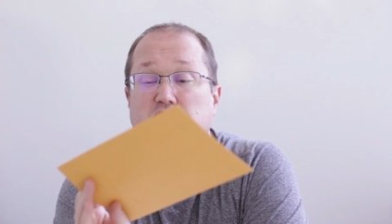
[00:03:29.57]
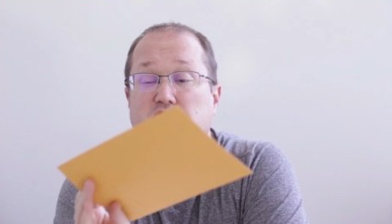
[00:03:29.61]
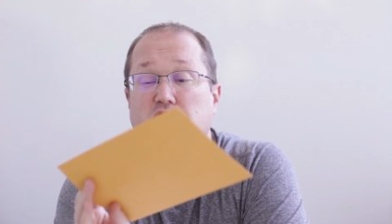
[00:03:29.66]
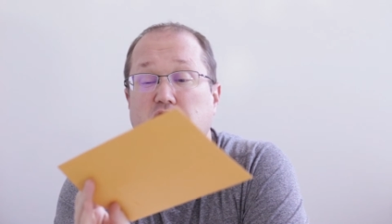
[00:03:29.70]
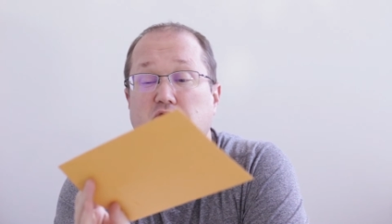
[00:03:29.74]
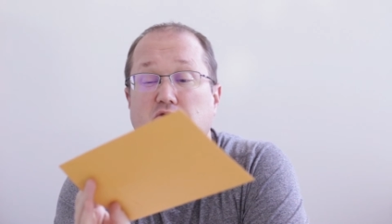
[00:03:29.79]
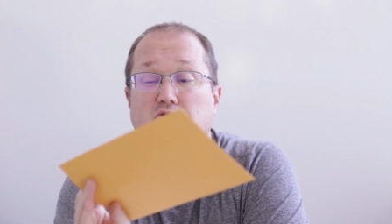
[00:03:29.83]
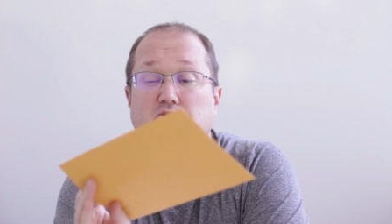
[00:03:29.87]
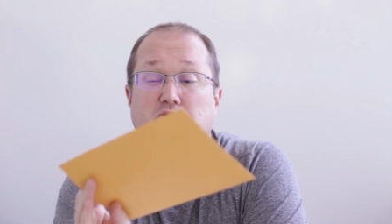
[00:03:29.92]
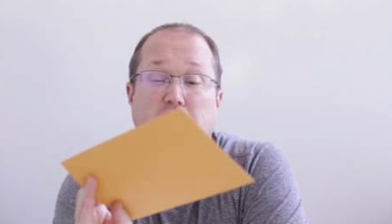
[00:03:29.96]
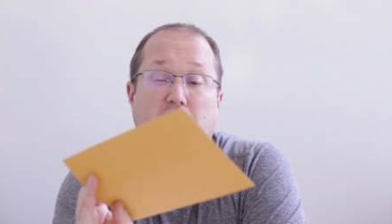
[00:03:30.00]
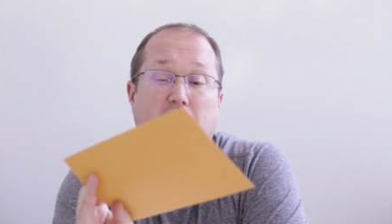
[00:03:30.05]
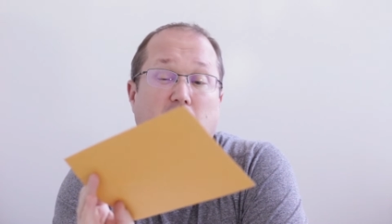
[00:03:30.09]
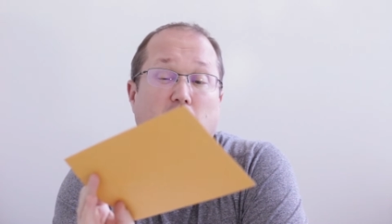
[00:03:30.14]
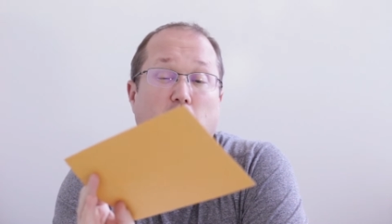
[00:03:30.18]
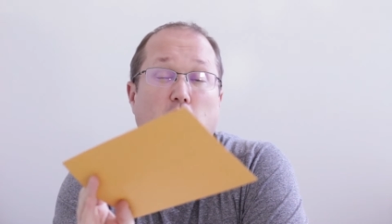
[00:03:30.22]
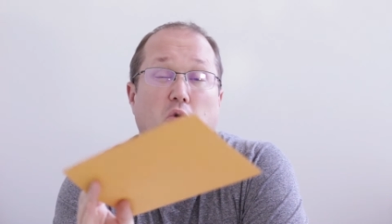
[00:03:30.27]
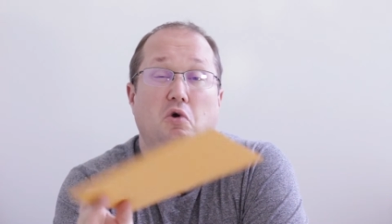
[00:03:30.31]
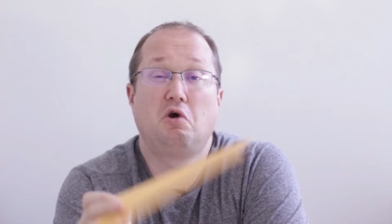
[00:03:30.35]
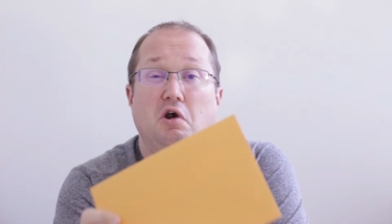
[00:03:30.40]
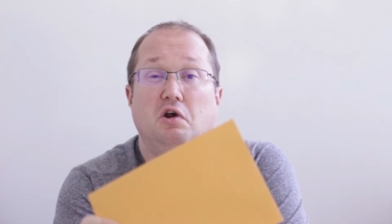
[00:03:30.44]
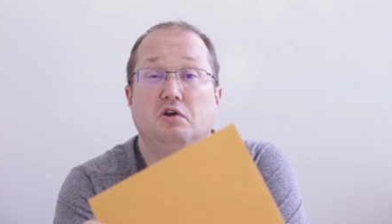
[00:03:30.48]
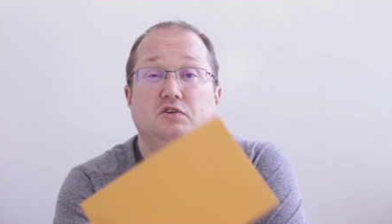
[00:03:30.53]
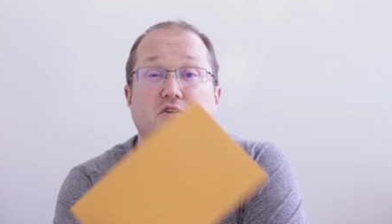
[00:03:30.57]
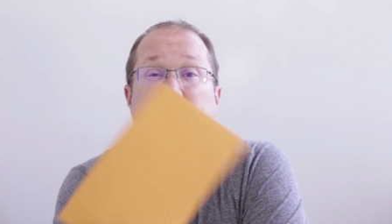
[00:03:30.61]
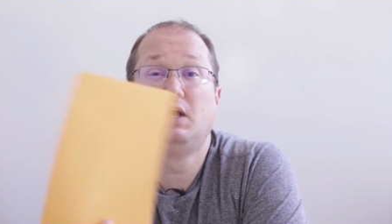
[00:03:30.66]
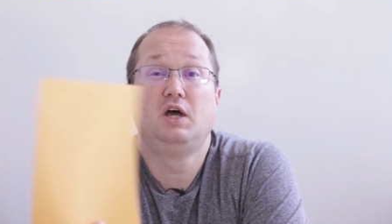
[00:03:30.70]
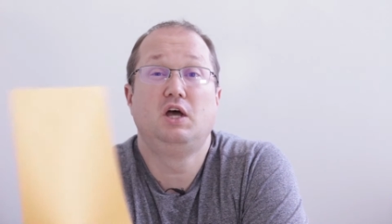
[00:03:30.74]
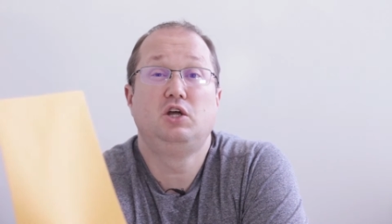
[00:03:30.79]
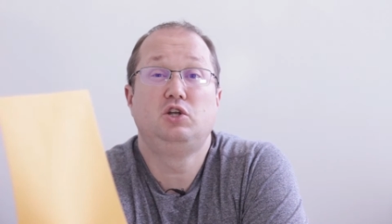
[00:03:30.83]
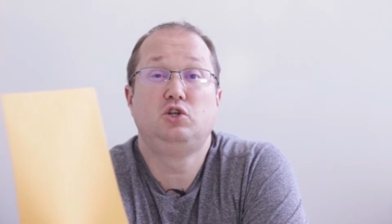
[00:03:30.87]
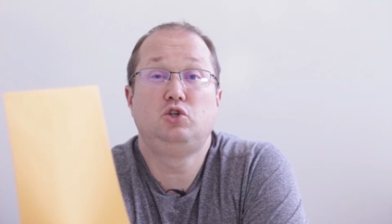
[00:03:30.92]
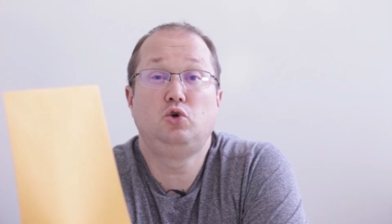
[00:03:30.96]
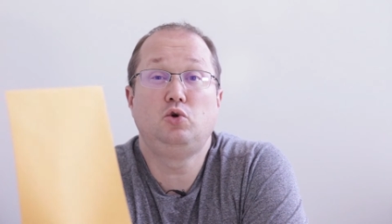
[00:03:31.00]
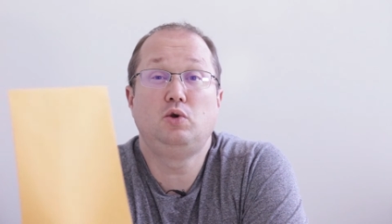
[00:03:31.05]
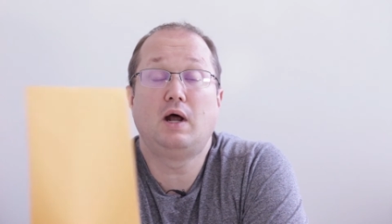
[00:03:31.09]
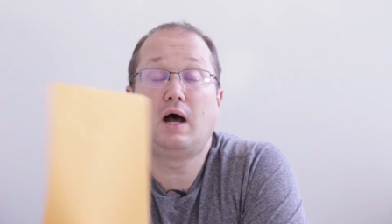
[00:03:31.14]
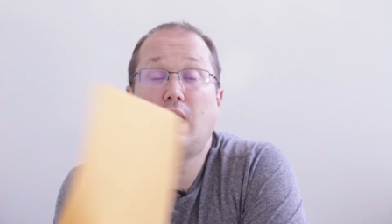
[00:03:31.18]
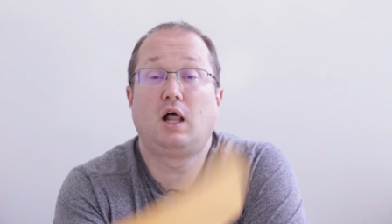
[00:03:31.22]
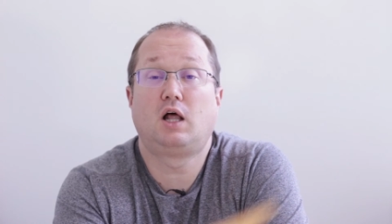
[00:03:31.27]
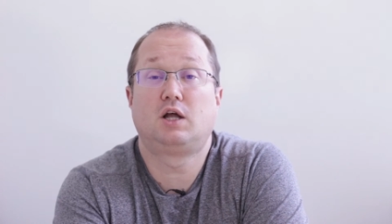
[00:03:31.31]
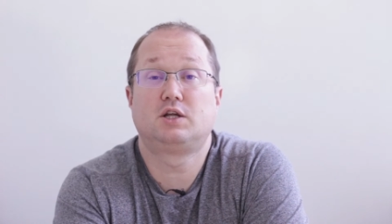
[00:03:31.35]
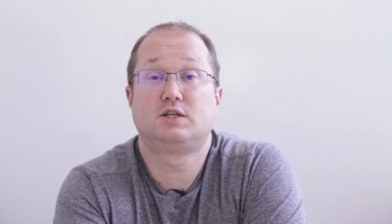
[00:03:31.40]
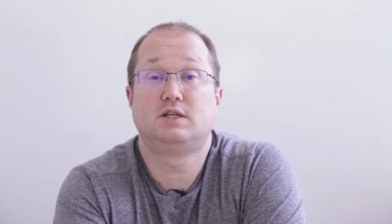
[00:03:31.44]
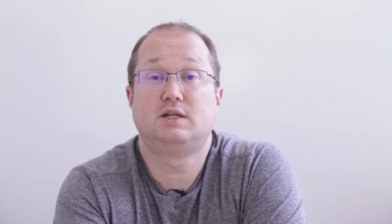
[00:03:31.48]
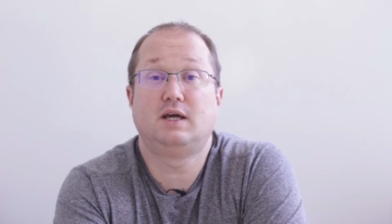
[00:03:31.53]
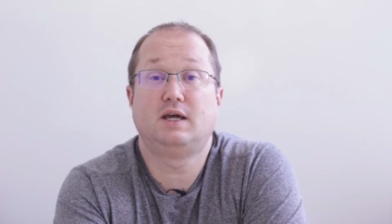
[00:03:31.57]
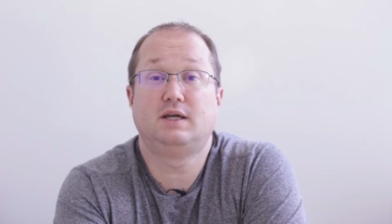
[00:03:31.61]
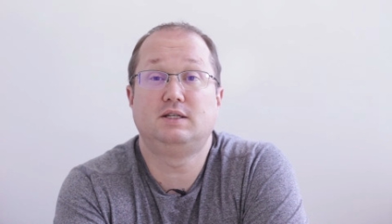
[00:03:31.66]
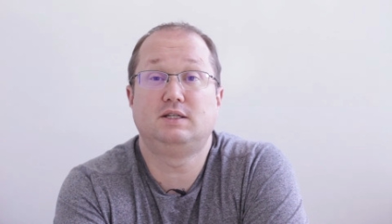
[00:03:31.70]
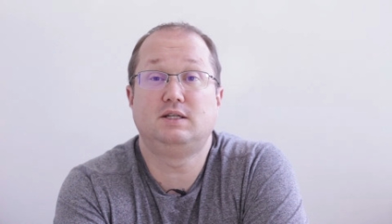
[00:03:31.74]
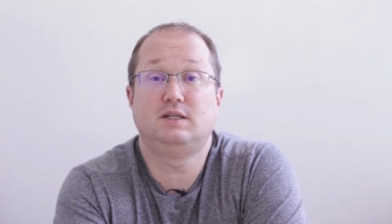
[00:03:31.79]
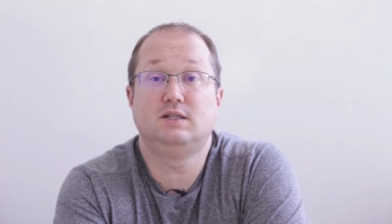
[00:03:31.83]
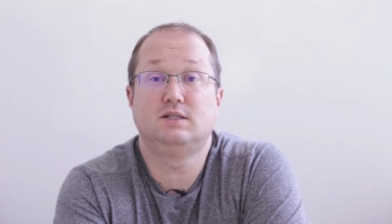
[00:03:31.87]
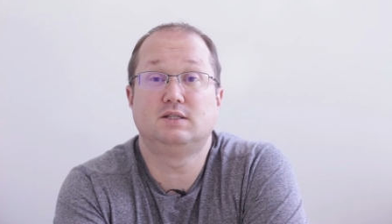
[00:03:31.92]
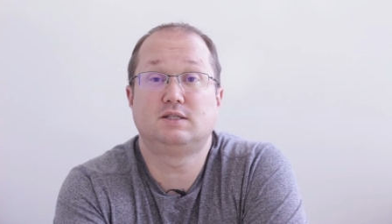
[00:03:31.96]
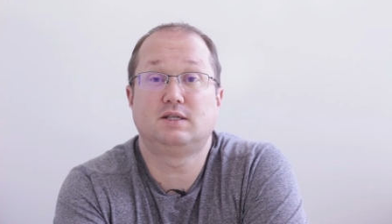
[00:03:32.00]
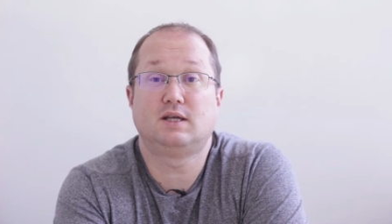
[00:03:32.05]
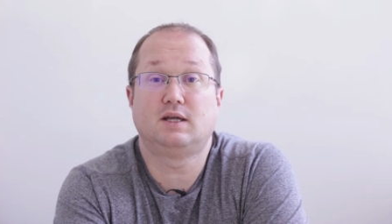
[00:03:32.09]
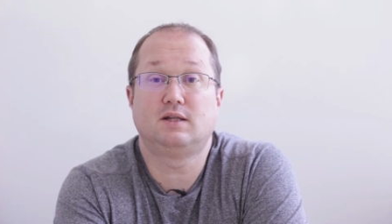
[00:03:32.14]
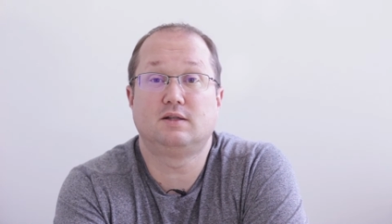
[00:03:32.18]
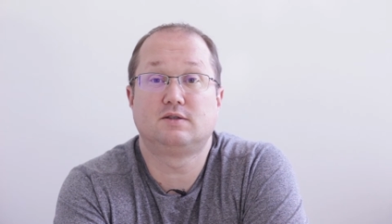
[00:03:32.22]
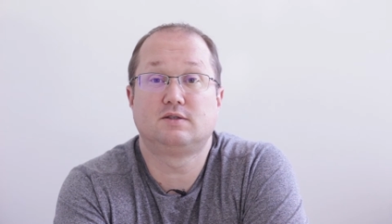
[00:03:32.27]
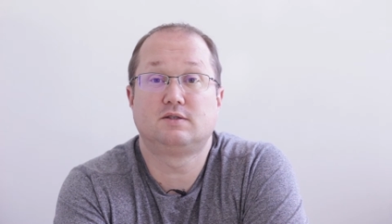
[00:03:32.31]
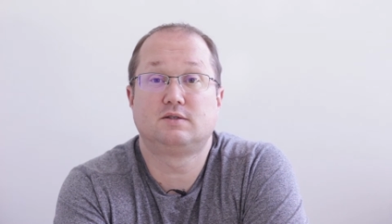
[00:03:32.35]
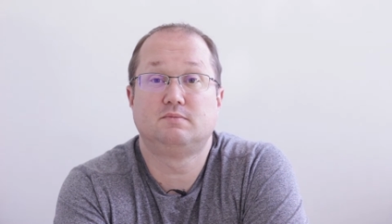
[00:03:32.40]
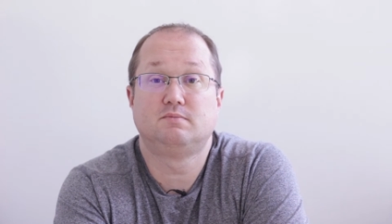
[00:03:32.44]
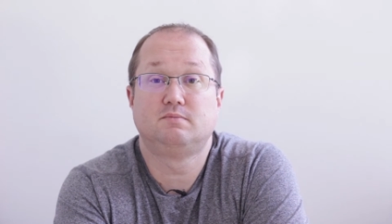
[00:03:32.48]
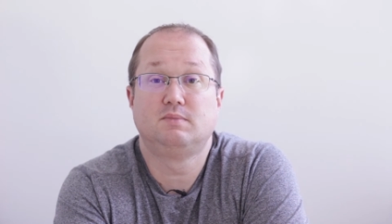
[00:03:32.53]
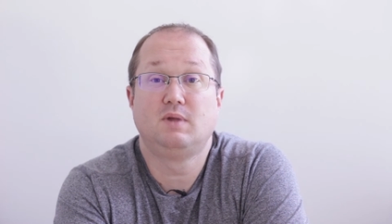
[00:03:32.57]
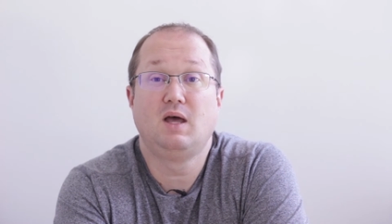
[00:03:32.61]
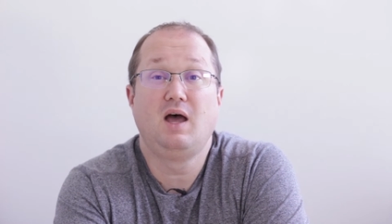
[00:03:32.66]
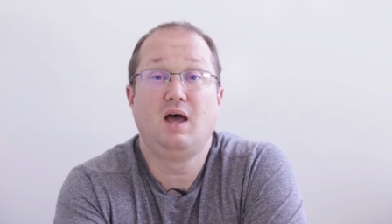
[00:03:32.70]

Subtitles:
to, at worst, $2.19.